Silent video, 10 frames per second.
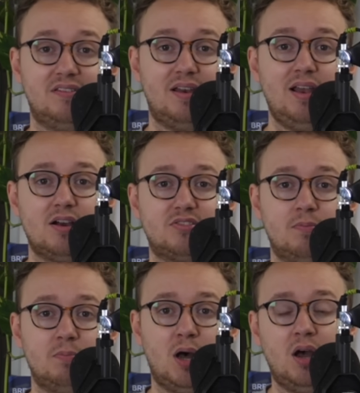in
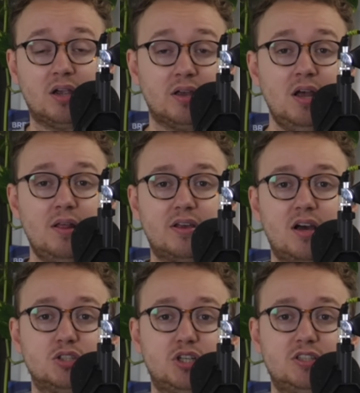Luxembourg, the
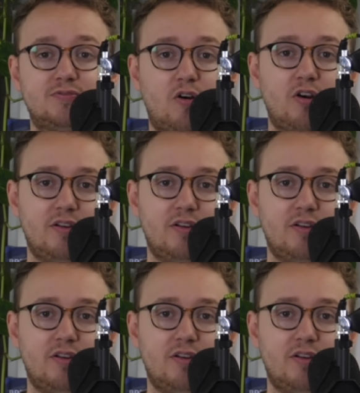country's foreign